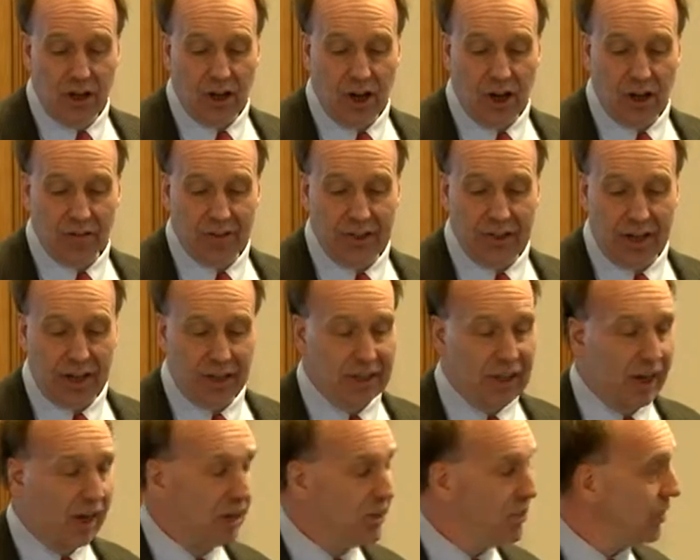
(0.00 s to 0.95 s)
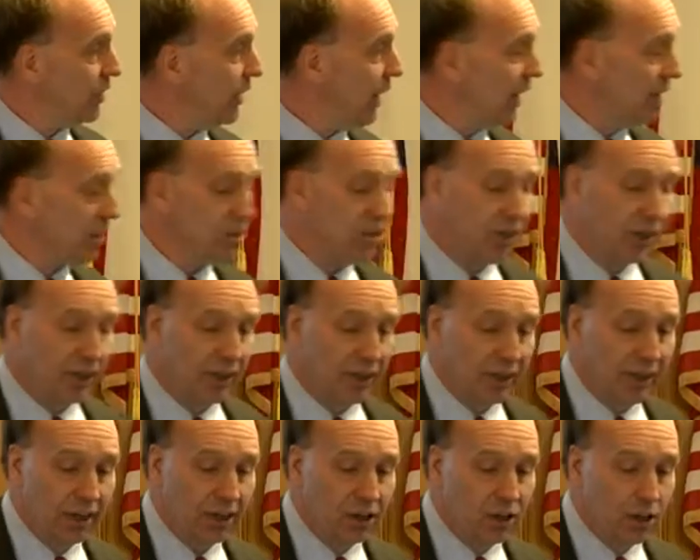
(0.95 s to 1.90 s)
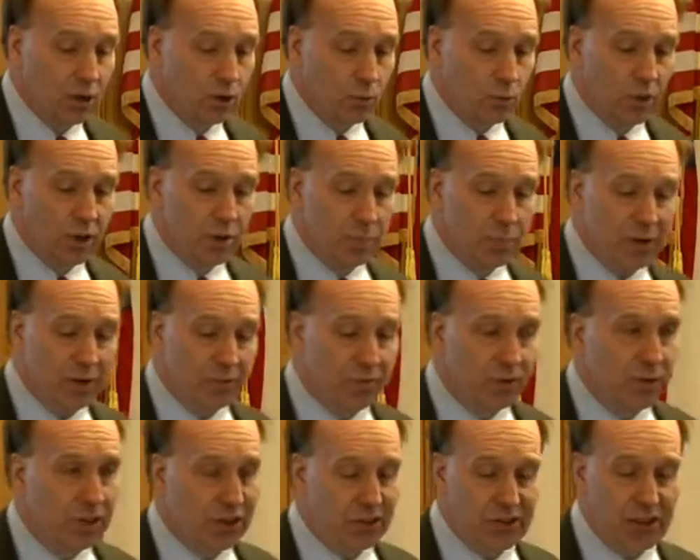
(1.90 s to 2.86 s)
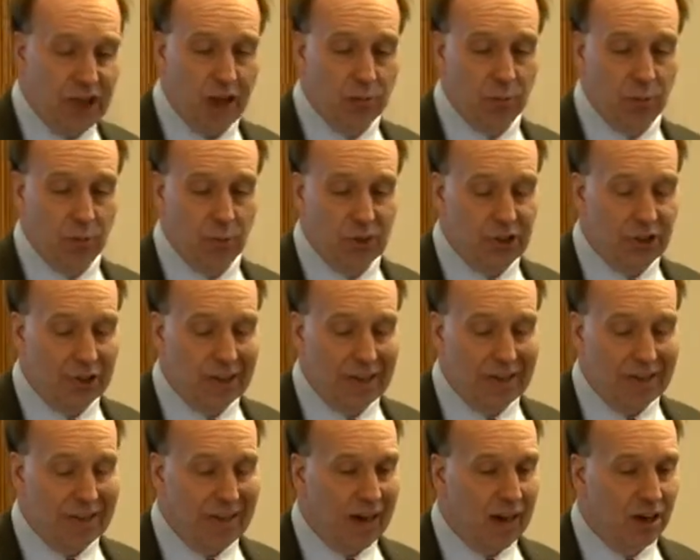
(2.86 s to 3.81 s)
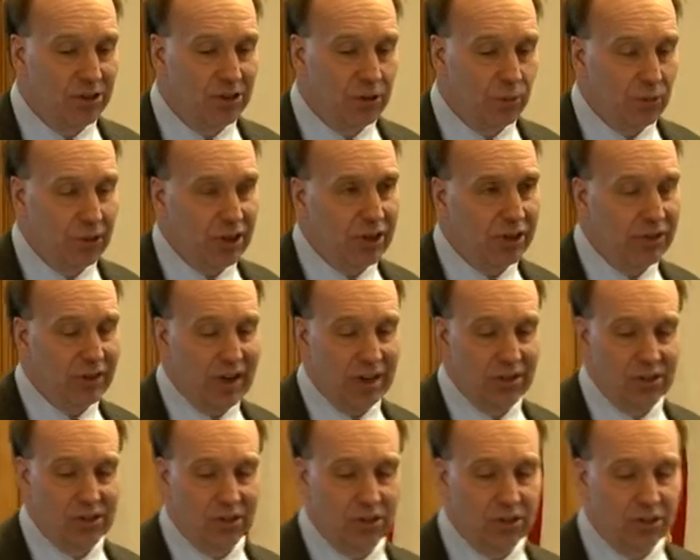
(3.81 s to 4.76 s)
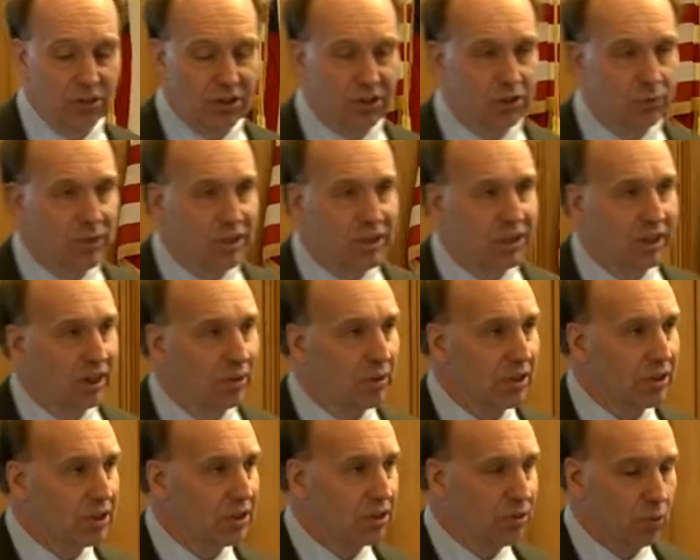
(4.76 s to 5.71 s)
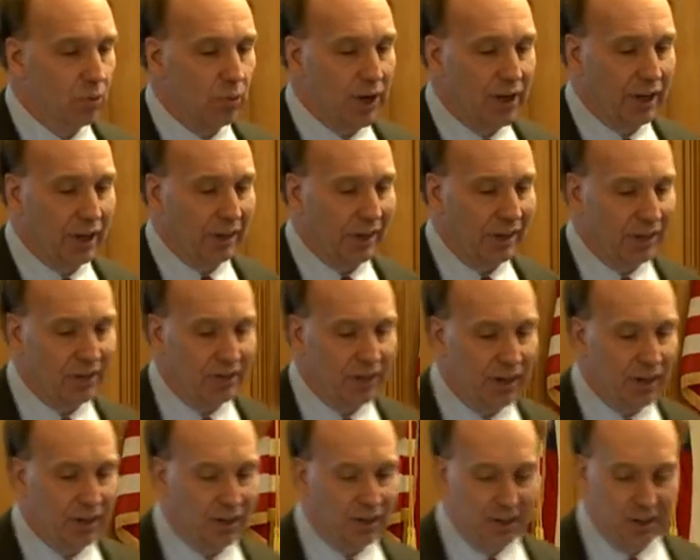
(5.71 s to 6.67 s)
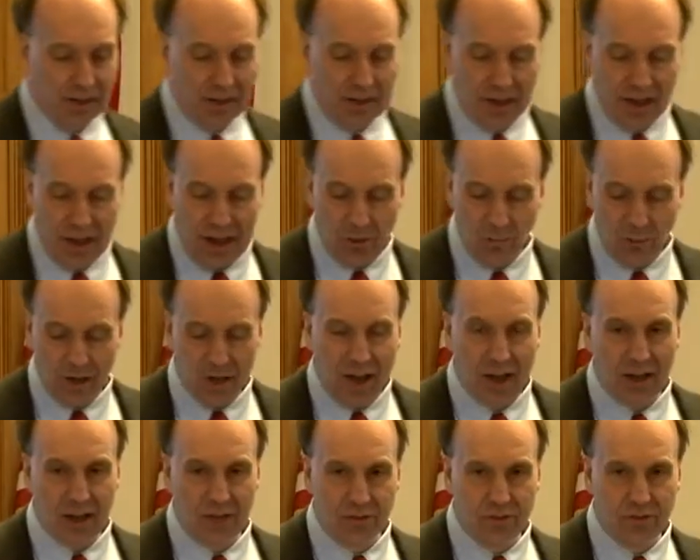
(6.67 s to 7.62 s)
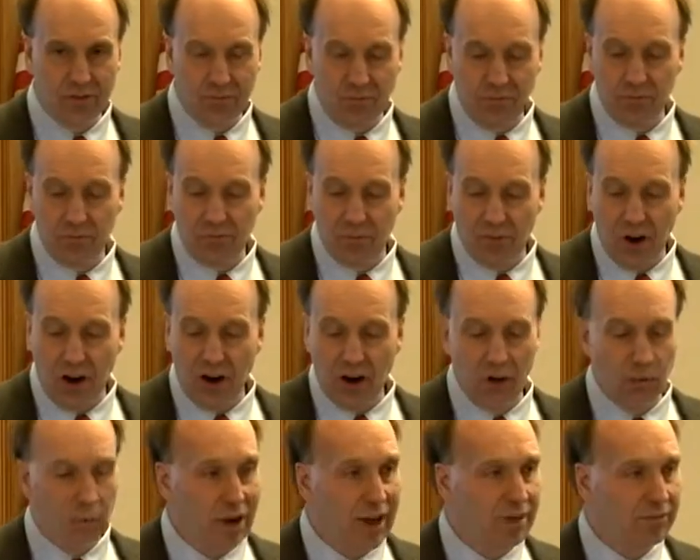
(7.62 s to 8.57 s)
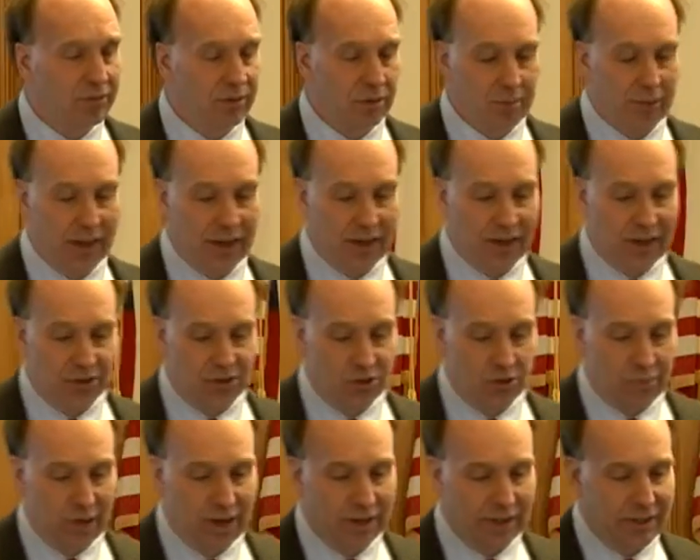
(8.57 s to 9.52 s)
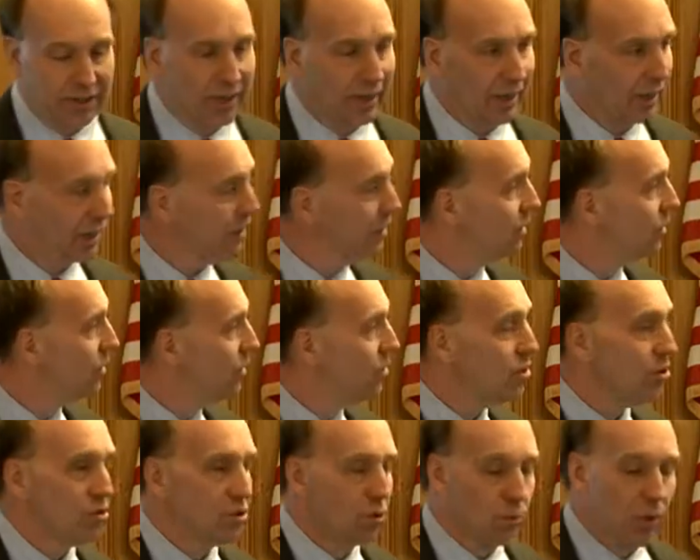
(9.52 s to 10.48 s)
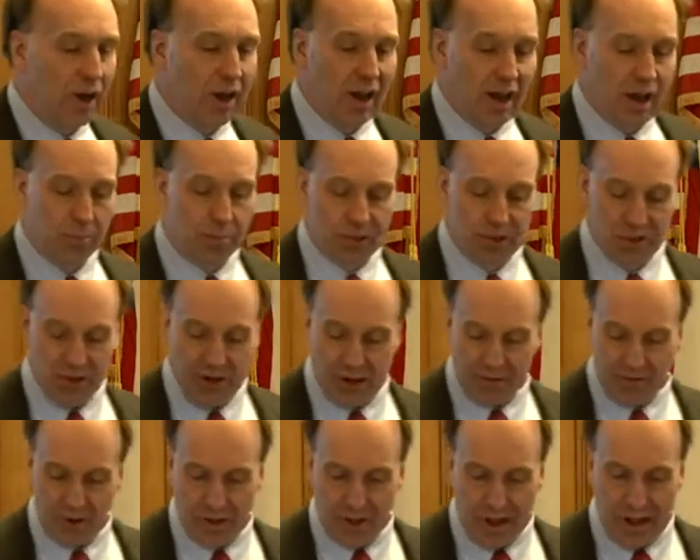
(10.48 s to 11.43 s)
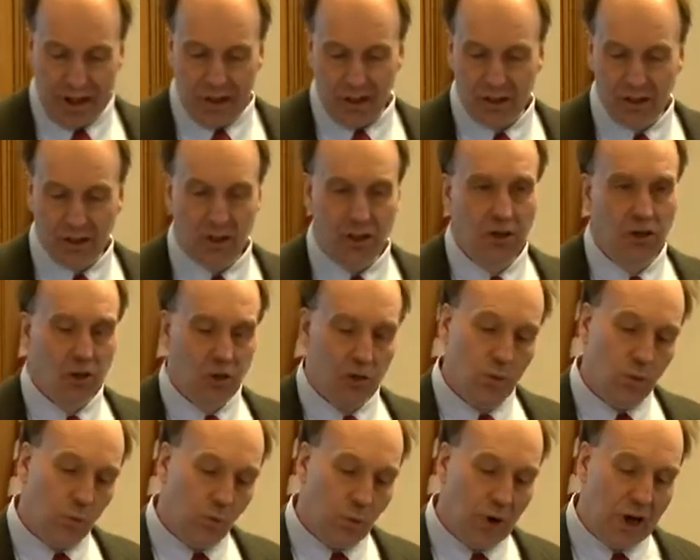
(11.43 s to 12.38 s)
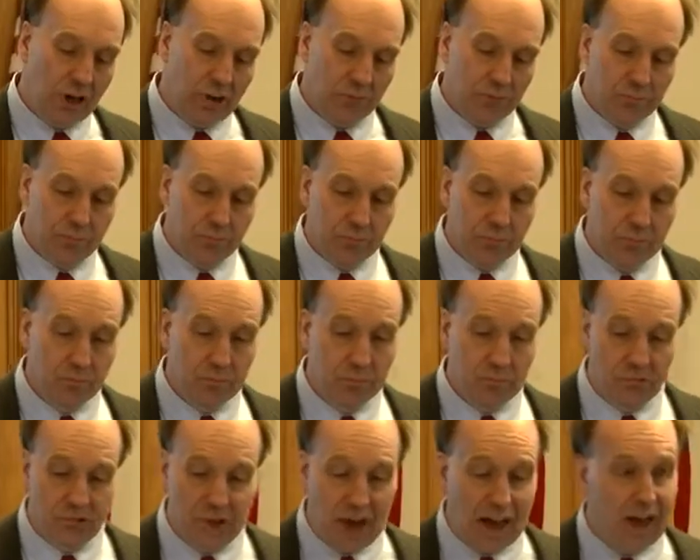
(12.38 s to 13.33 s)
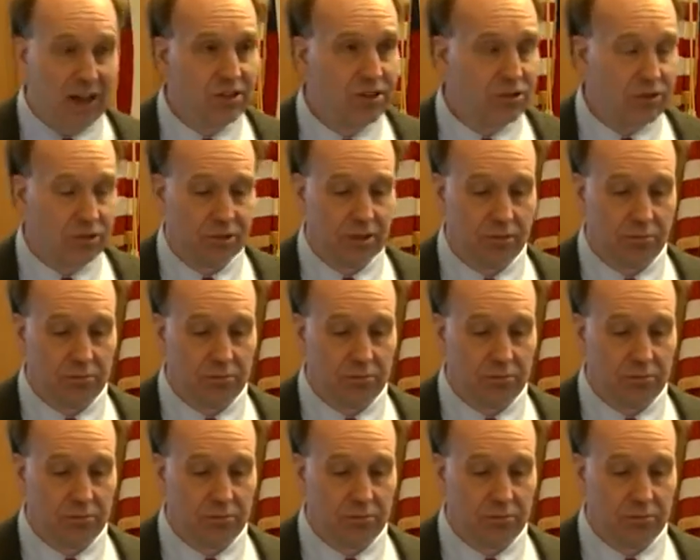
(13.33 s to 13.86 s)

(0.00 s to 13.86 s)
of a technology like silicon would be, for example, when you get down to where a transistor is switching with just one electron. And we're not as far away from that as you might think. So what happens after that? Well, science